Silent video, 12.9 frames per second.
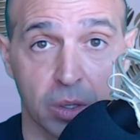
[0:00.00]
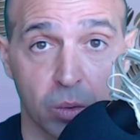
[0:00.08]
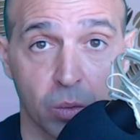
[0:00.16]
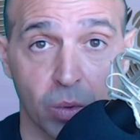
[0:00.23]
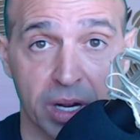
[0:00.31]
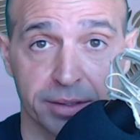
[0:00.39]

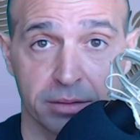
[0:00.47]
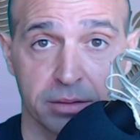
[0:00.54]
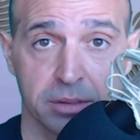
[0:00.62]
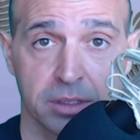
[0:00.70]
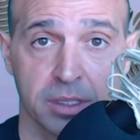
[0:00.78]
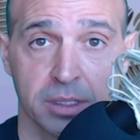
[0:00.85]
1,
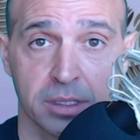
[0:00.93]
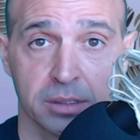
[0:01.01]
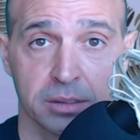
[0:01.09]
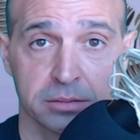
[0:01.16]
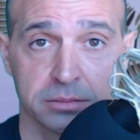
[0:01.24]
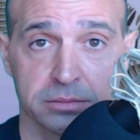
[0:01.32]

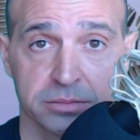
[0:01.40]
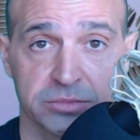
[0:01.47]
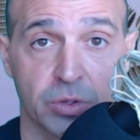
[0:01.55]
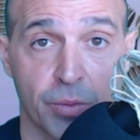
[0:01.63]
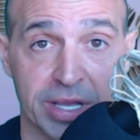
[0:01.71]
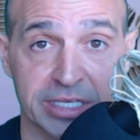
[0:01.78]
the
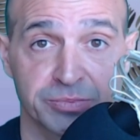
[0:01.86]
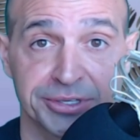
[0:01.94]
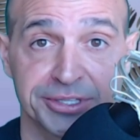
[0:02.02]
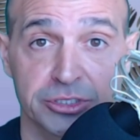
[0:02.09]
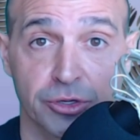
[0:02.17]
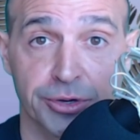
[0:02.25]

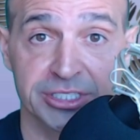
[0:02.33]
respiratory